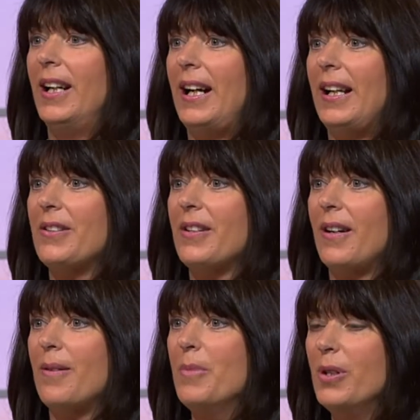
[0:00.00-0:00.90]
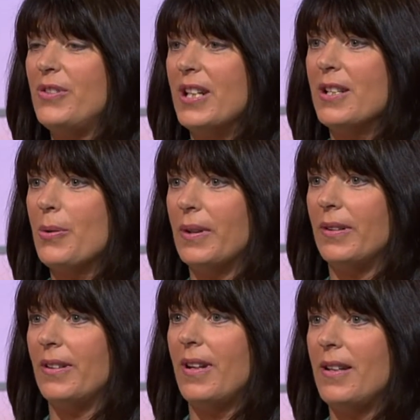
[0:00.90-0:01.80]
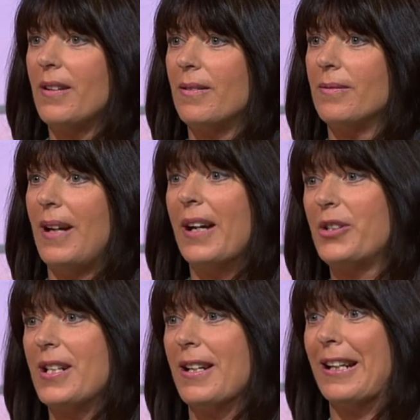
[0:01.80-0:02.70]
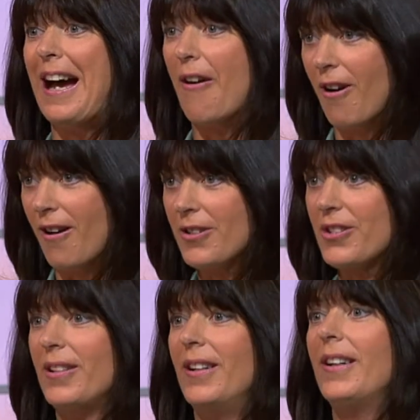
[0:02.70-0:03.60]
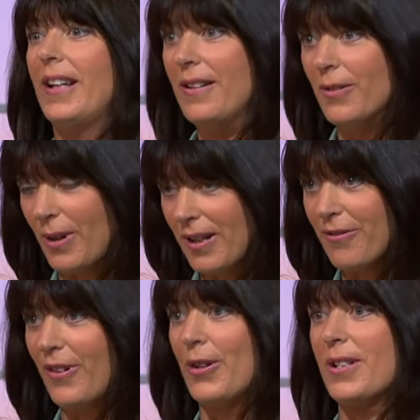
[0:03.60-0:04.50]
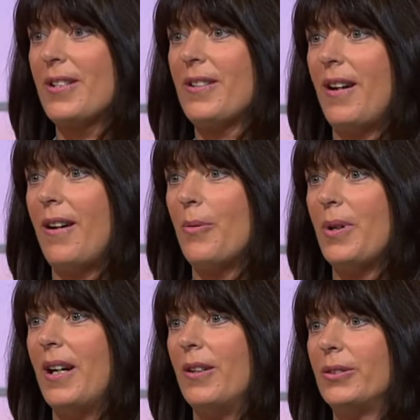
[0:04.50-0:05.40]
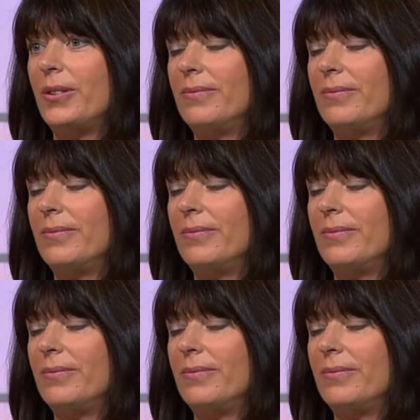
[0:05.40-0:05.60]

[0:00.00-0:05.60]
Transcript: and uh, moved into a, a little, actually a garage in the rainforest uh, without